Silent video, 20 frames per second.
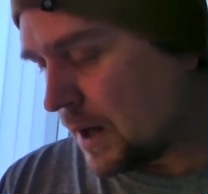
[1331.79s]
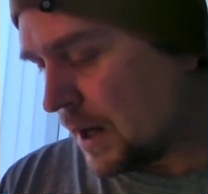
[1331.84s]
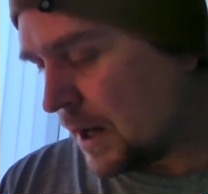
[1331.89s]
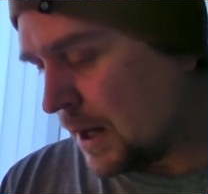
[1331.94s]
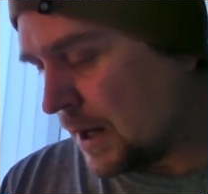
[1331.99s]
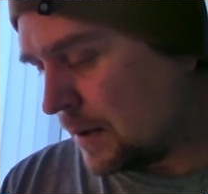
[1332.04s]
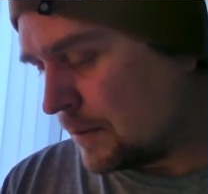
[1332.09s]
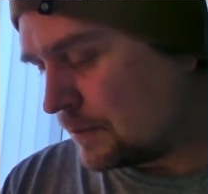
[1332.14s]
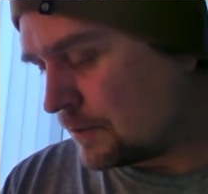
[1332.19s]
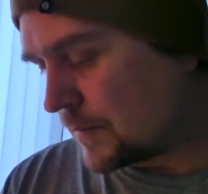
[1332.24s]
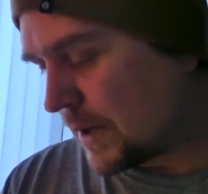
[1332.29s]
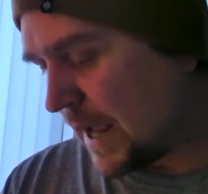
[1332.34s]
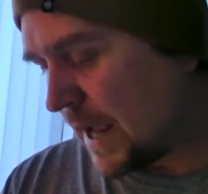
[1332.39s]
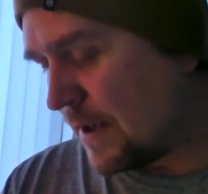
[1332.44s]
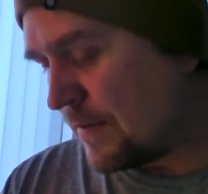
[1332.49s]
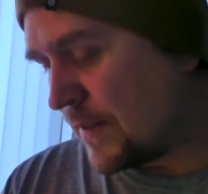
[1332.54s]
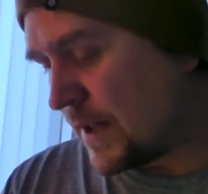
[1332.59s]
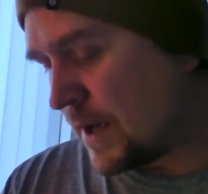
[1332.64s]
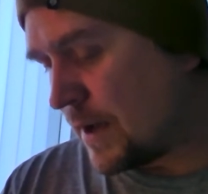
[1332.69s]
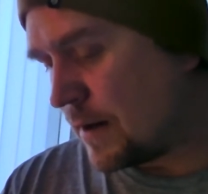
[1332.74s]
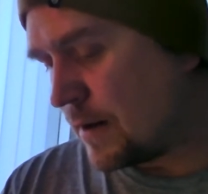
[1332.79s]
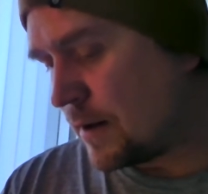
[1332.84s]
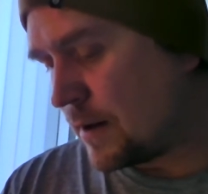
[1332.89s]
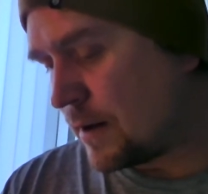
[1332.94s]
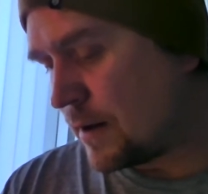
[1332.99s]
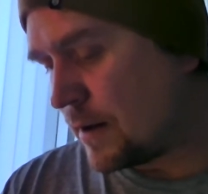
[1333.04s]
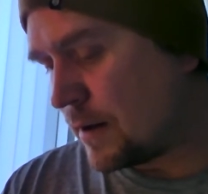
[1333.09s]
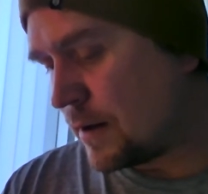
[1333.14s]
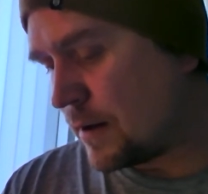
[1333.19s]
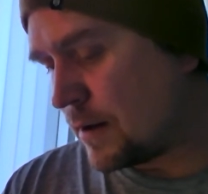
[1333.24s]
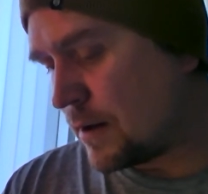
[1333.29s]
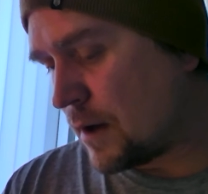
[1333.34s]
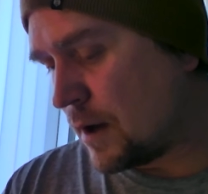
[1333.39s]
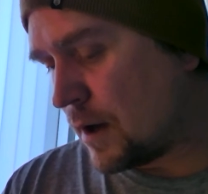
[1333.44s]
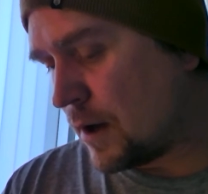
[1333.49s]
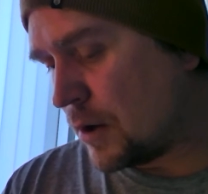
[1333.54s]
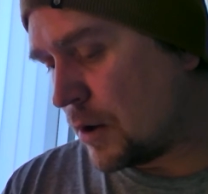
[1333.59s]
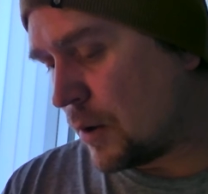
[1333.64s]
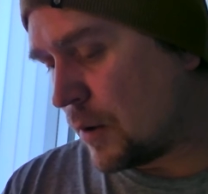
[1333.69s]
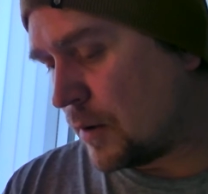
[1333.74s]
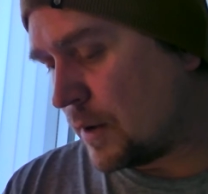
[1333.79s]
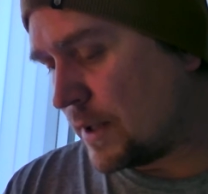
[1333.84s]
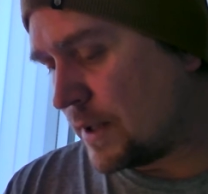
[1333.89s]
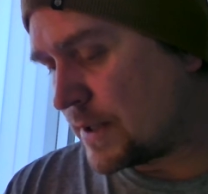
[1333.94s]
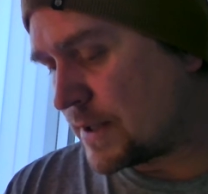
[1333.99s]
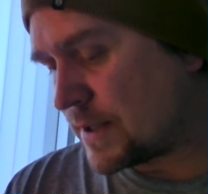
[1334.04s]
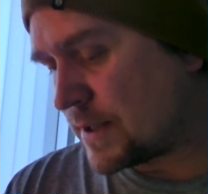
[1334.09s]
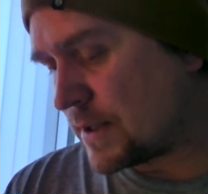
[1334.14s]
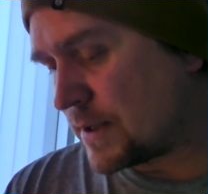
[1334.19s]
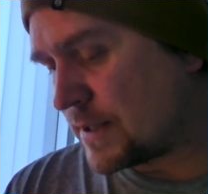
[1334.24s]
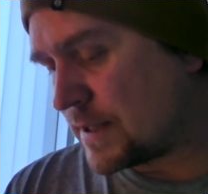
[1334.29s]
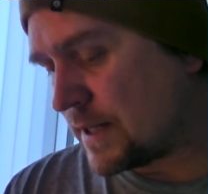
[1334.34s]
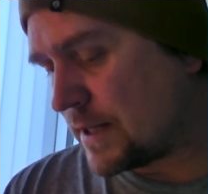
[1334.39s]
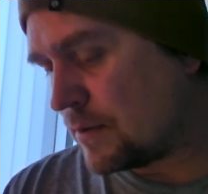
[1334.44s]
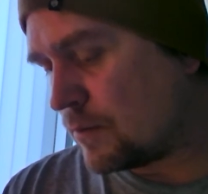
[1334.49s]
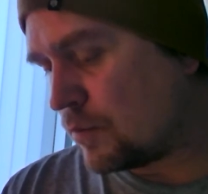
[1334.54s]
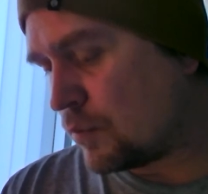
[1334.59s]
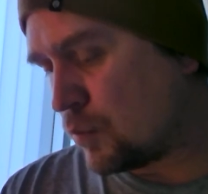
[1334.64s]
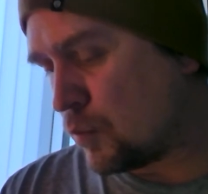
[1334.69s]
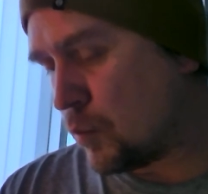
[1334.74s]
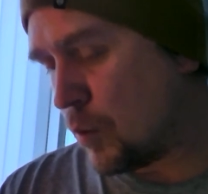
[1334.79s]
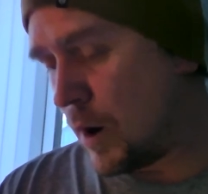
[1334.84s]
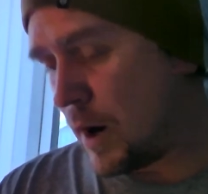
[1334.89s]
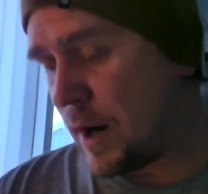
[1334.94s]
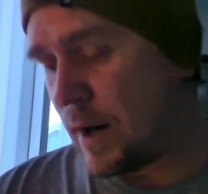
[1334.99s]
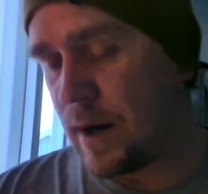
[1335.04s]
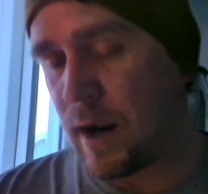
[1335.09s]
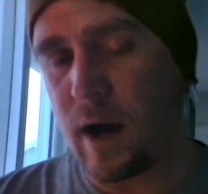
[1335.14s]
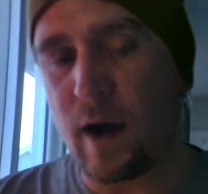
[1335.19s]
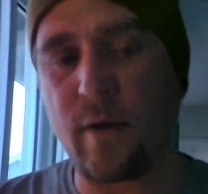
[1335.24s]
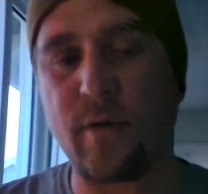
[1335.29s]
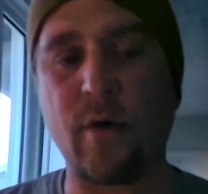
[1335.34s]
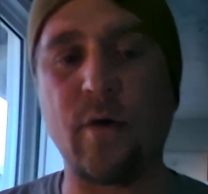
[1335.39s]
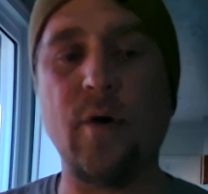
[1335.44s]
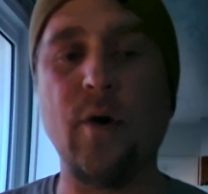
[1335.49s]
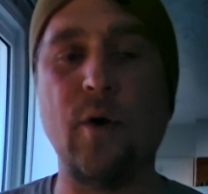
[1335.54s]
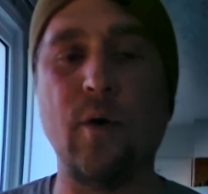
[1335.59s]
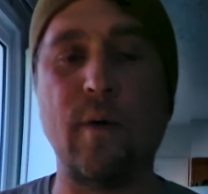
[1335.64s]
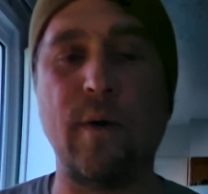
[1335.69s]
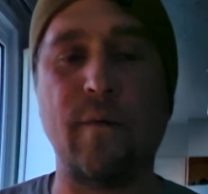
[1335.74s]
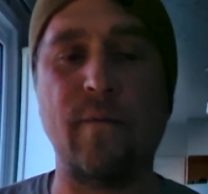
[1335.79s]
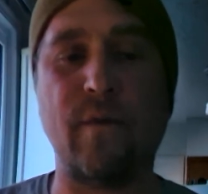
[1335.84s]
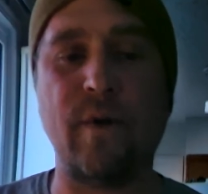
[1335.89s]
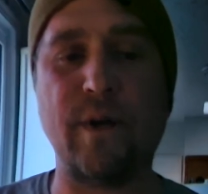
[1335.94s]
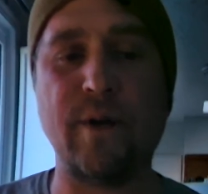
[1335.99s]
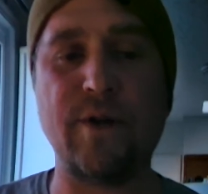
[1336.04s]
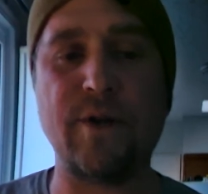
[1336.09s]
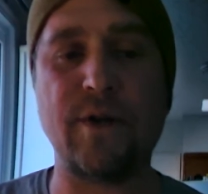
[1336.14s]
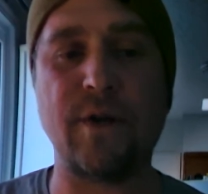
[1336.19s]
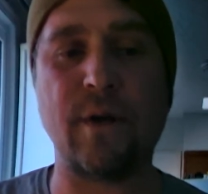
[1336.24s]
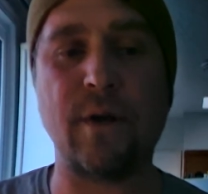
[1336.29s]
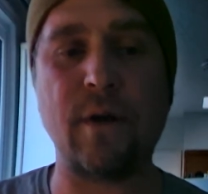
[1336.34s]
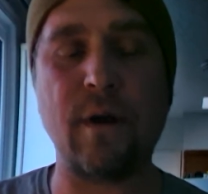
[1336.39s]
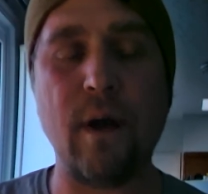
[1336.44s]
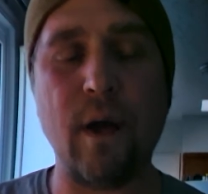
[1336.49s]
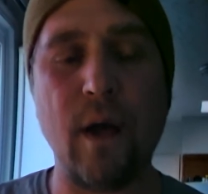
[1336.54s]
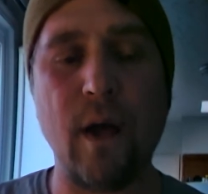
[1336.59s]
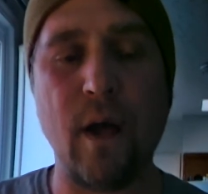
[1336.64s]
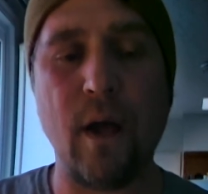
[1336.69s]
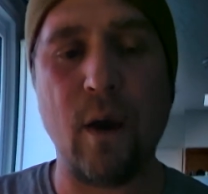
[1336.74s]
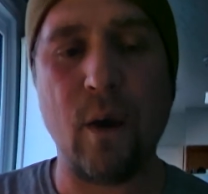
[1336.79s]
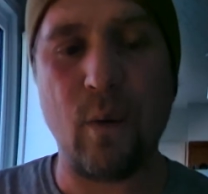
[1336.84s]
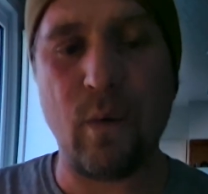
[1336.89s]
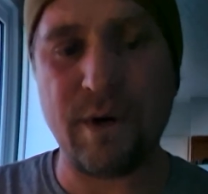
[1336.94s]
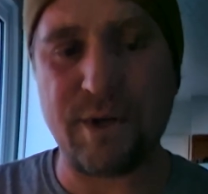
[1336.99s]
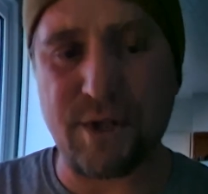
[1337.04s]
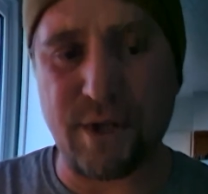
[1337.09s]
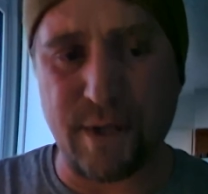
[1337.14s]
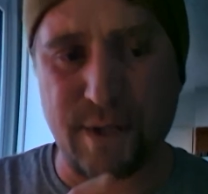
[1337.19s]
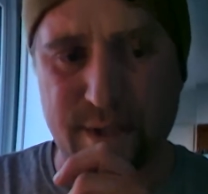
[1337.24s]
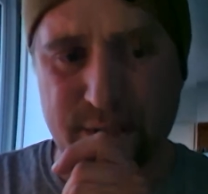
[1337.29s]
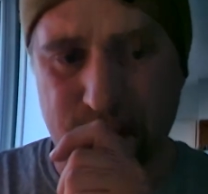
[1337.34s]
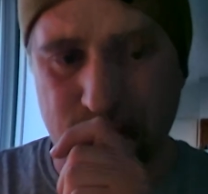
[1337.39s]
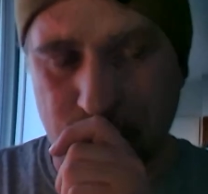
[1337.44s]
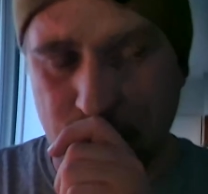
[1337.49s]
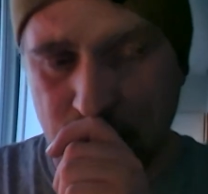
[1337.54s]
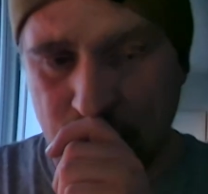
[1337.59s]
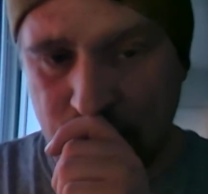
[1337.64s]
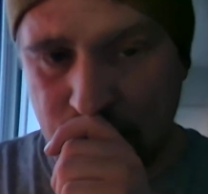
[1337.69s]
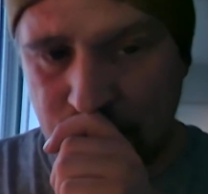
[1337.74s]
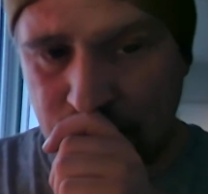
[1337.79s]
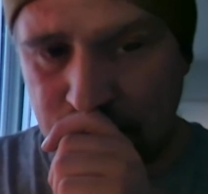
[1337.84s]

Um, and then uh, Goles did one other new invention, which is